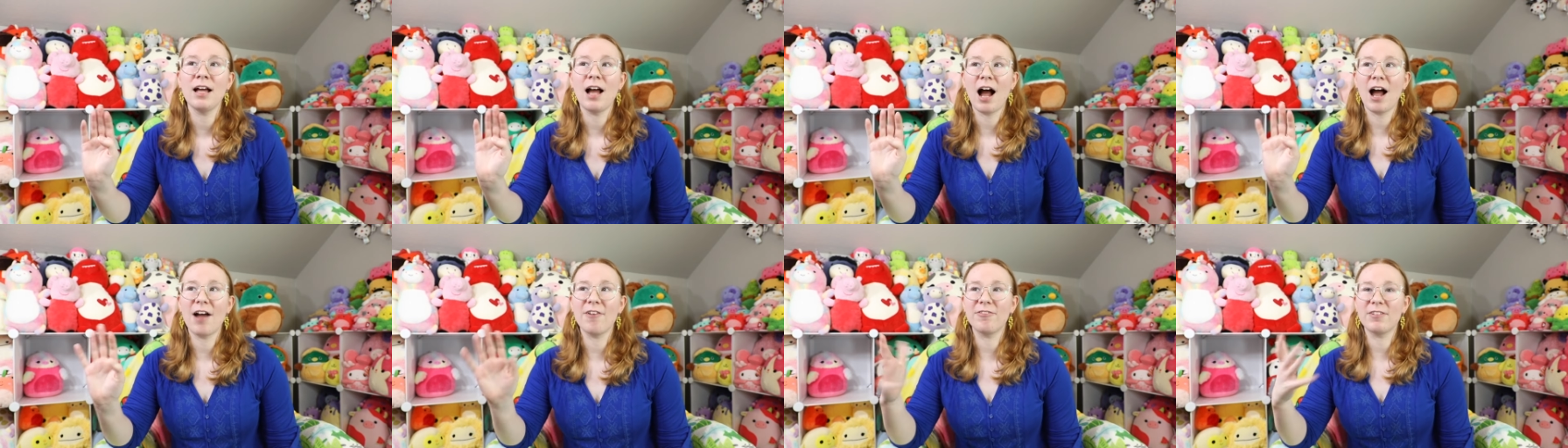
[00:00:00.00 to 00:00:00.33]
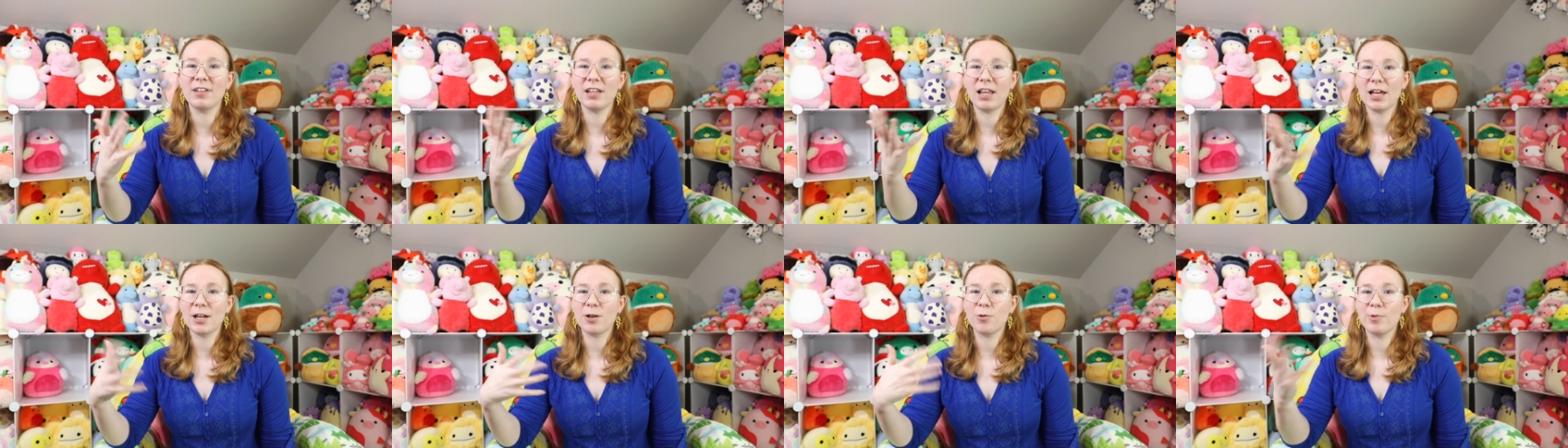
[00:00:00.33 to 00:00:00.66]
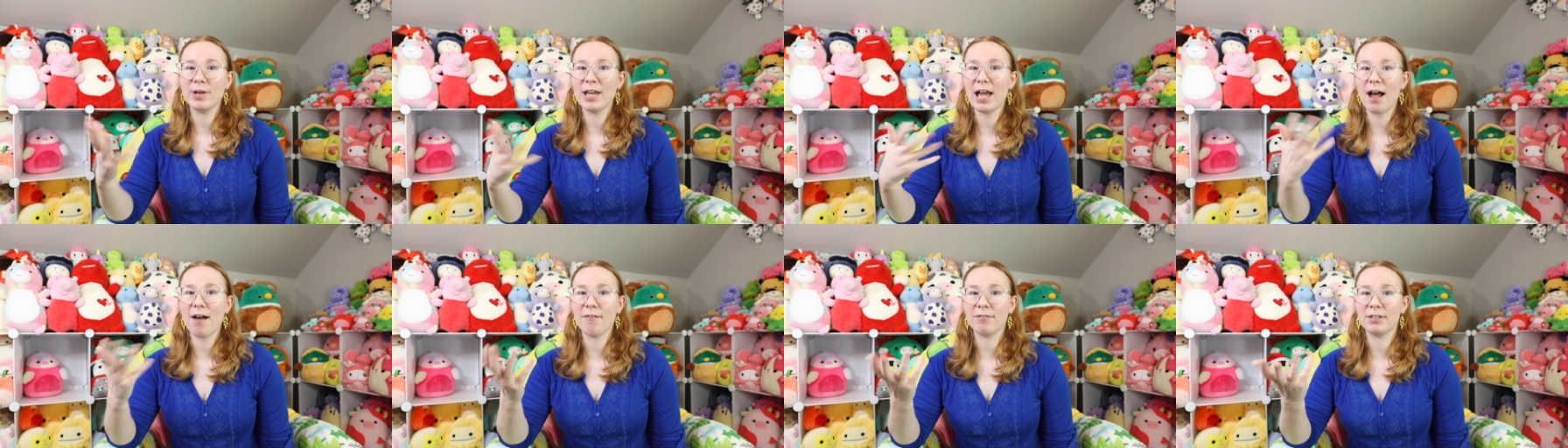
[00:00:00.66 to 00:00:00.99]
I feel like
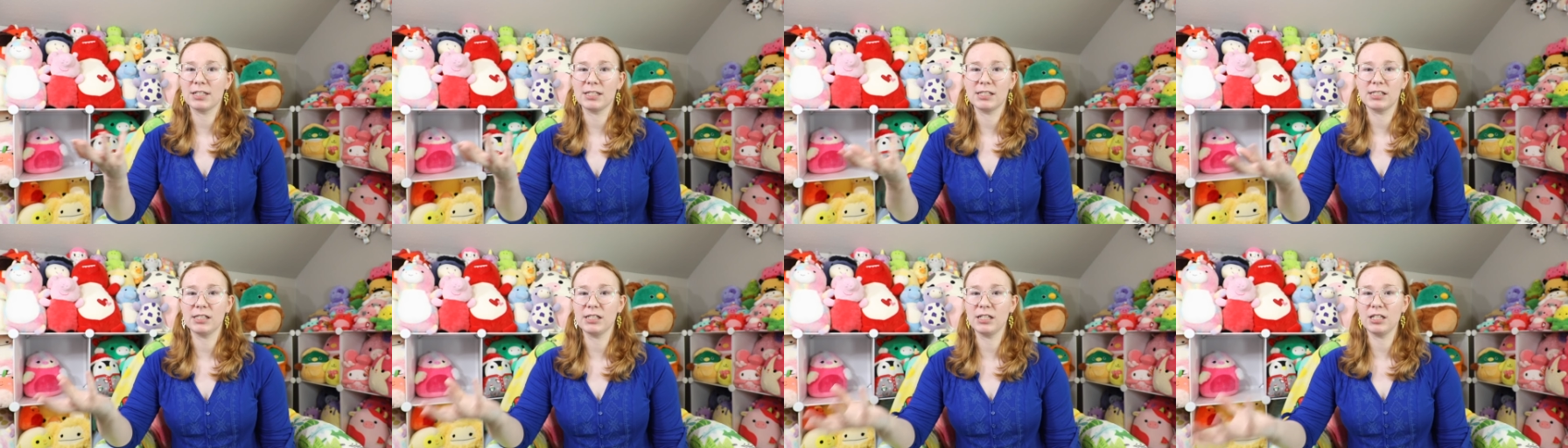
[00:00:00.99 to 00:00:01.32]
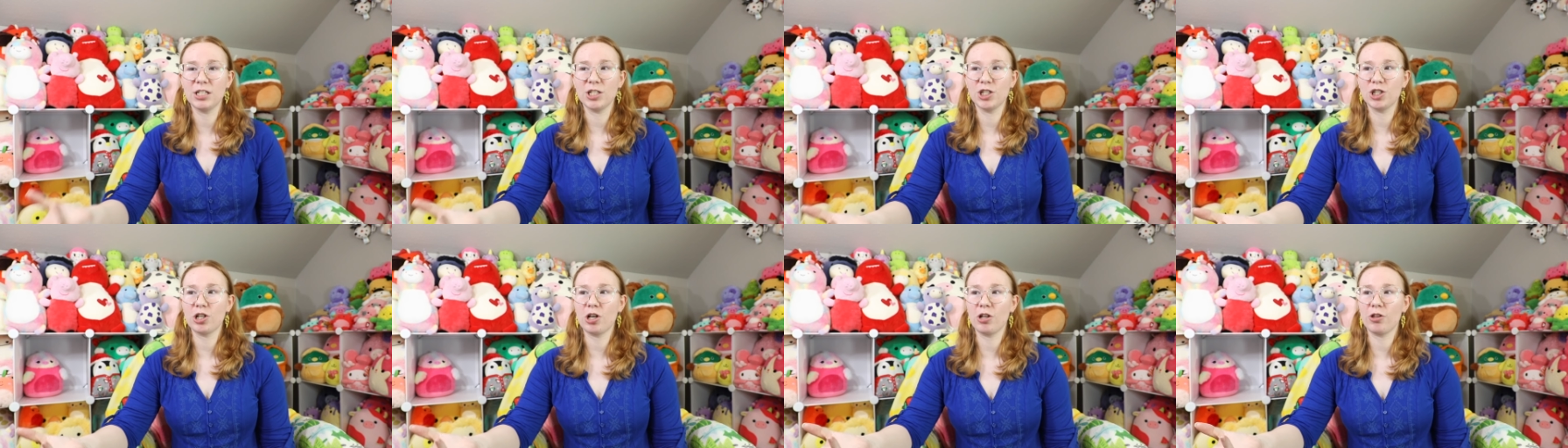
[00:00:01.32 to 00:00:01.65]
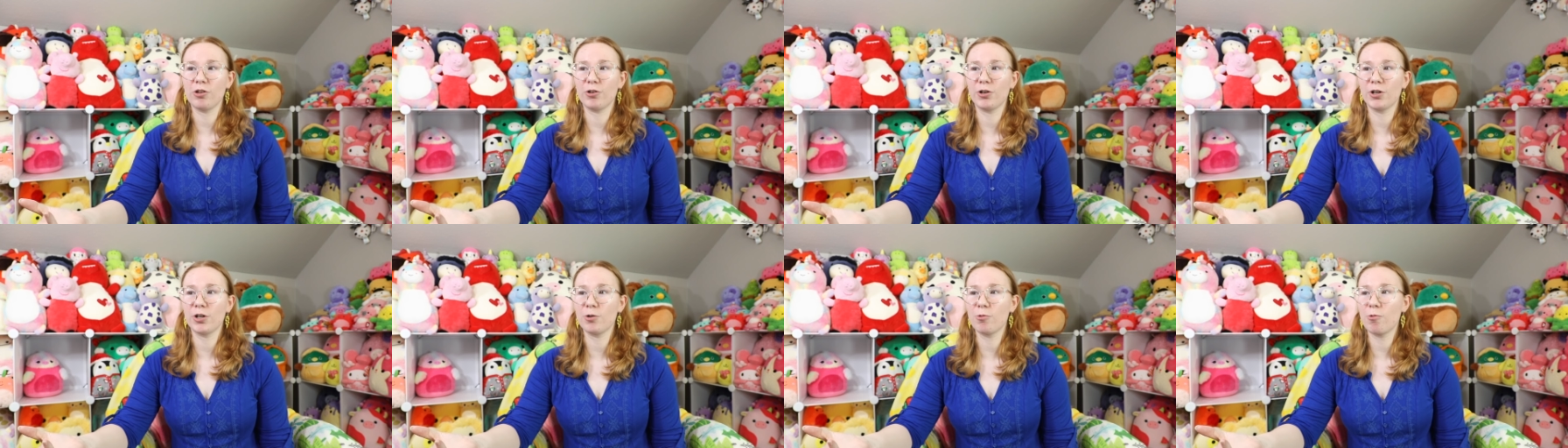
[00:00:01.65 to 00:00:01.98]
we haven't seen each
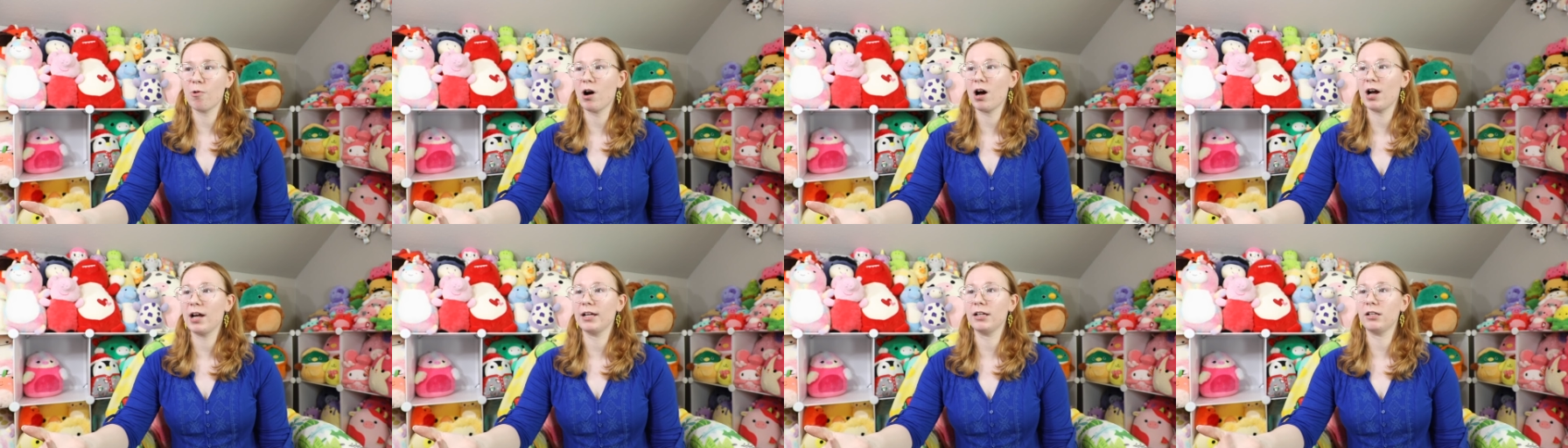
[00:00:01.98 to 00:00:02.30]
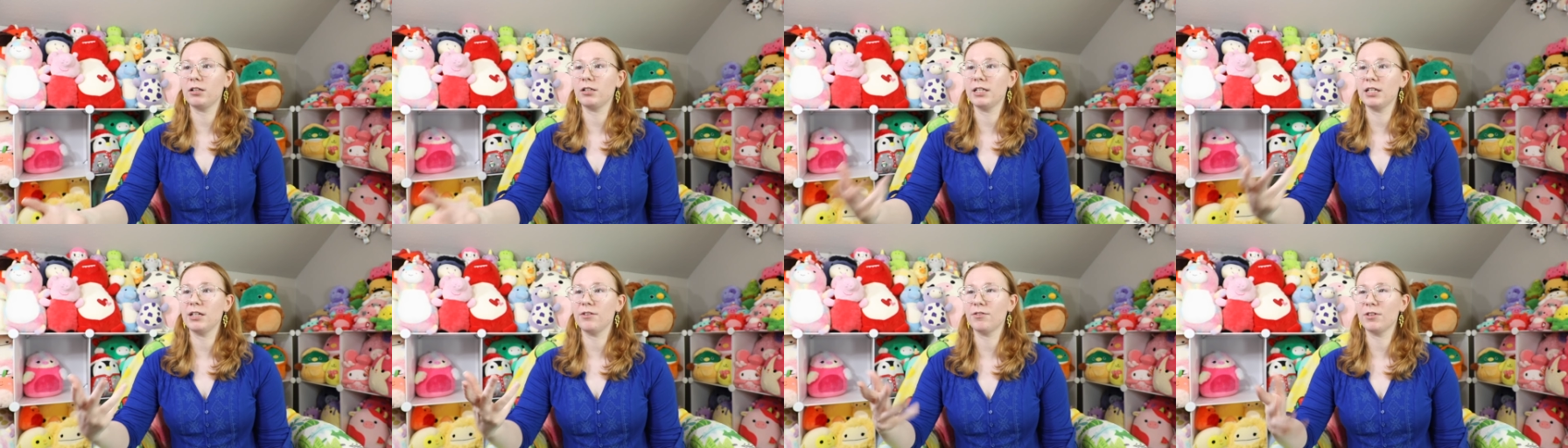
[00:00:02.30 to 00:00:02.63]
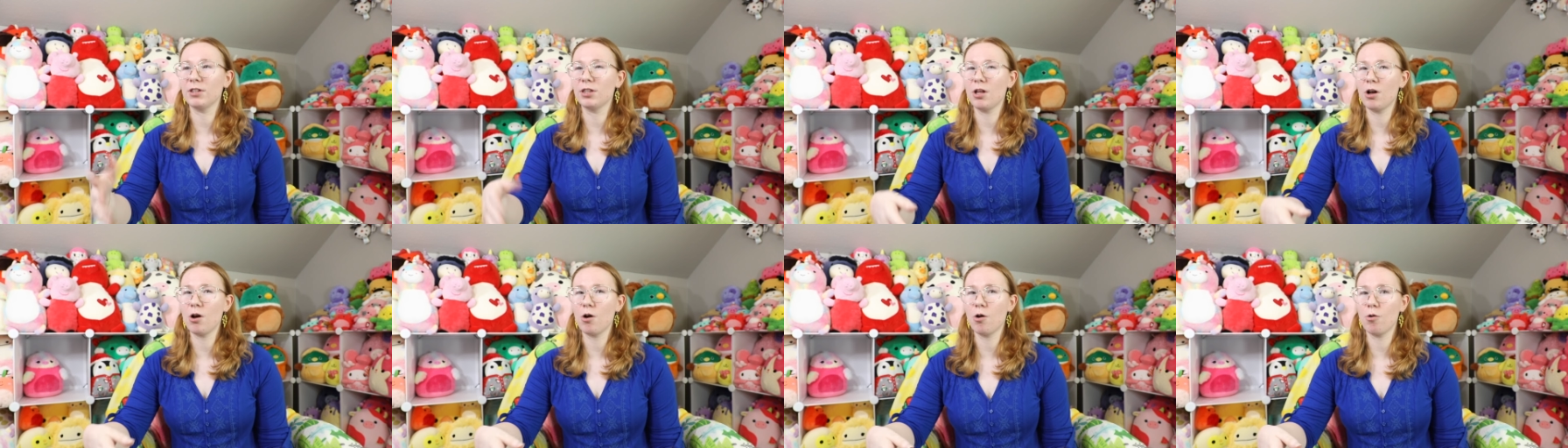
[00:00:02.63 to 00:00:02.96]
other in a while,
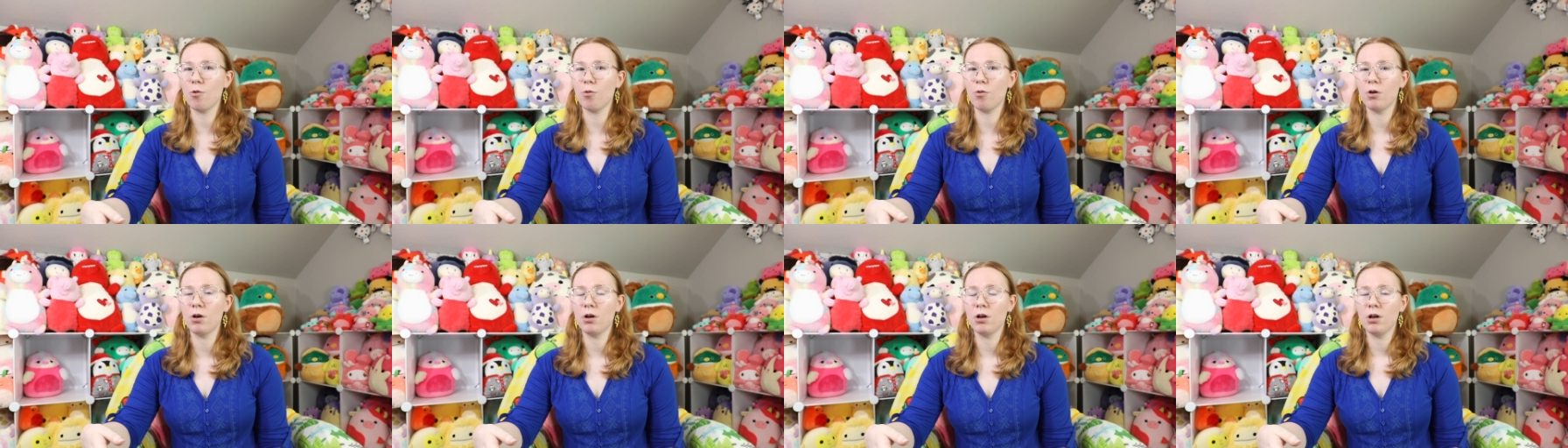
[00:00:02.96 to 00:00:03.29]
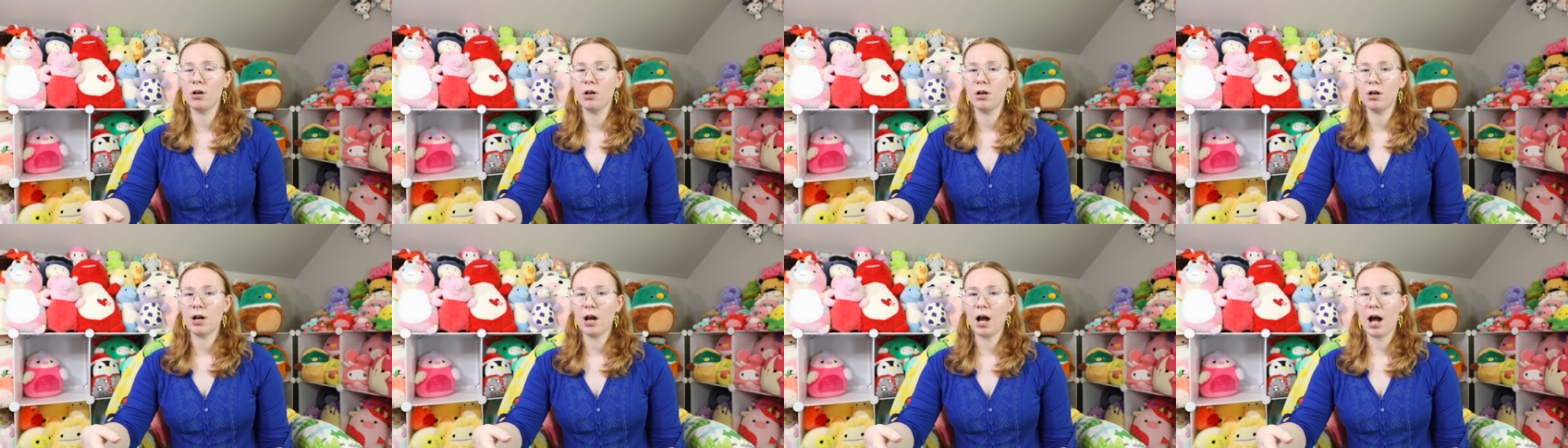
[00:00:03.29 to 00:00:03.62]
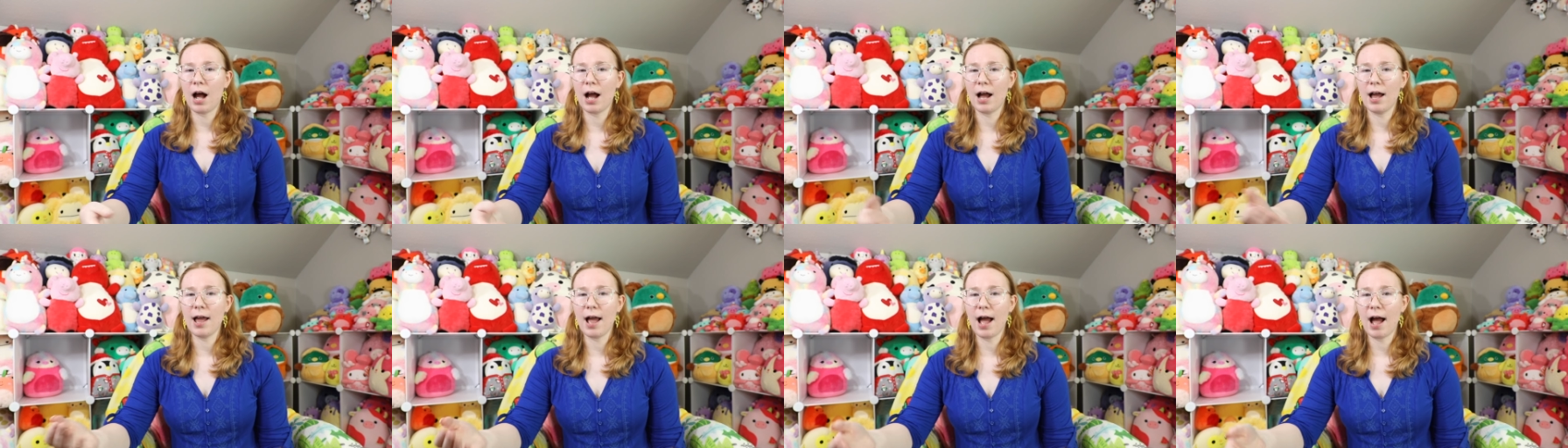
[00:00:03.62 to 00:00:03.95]
even though
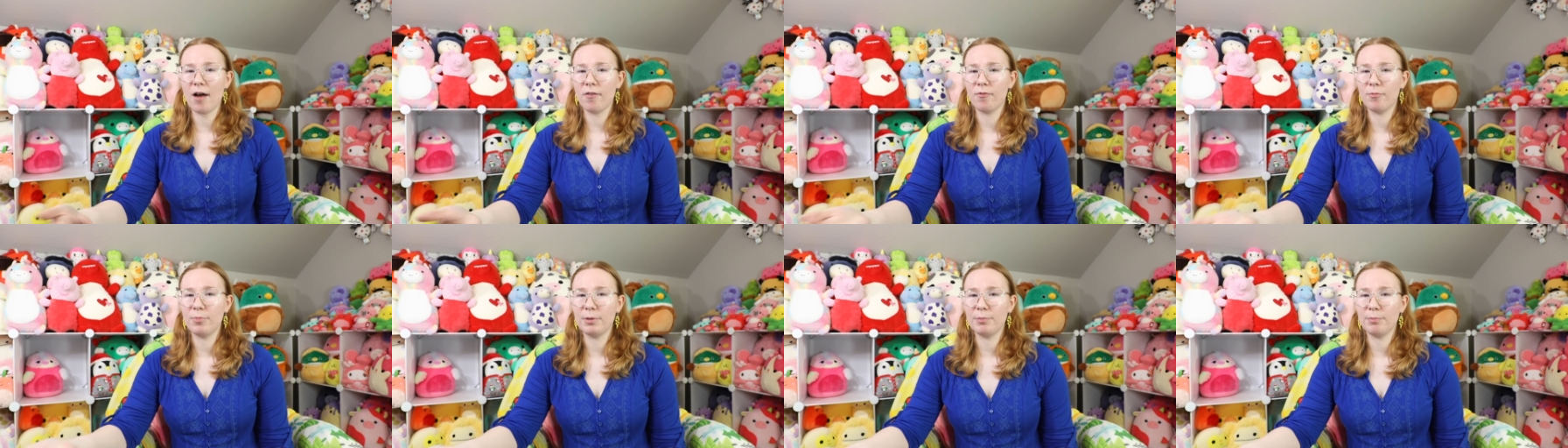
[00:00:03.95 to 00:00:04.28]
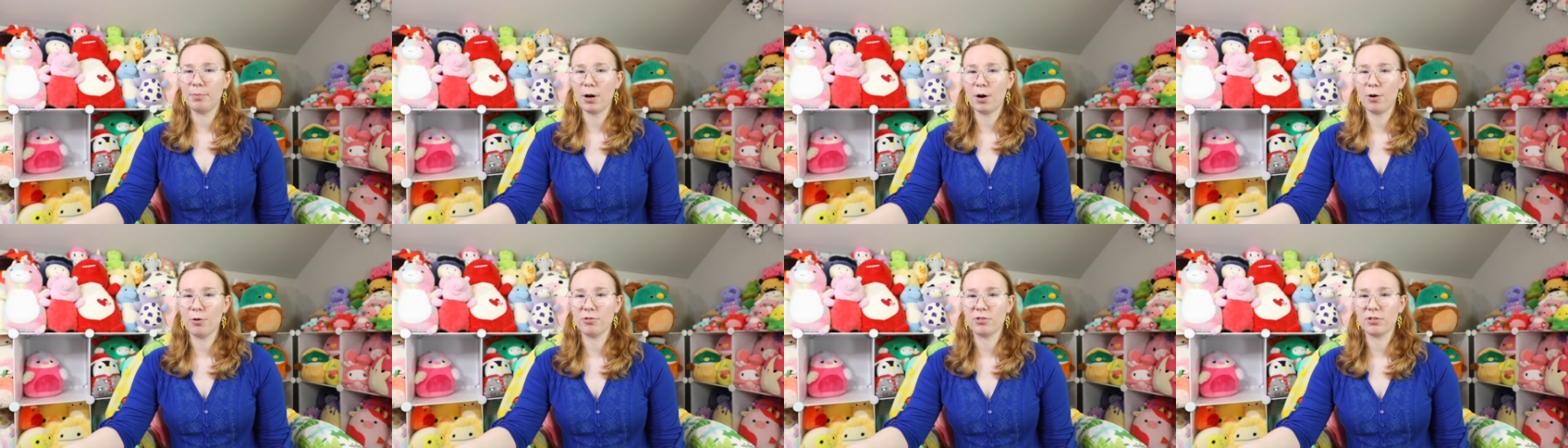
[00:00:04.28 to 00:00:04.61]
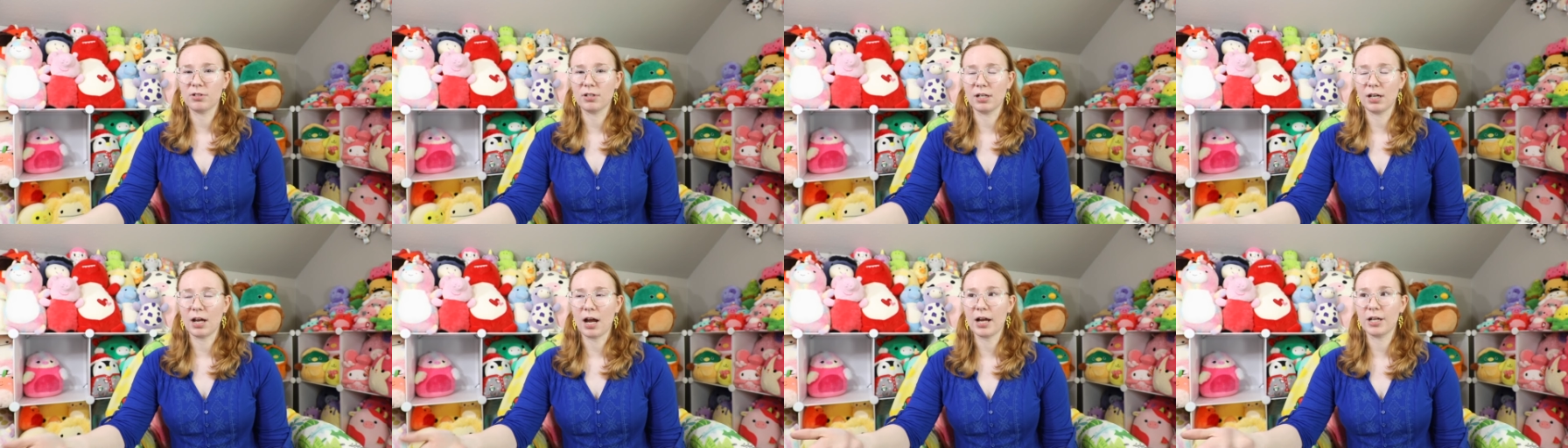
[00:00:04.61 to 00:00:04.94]
I have been posting.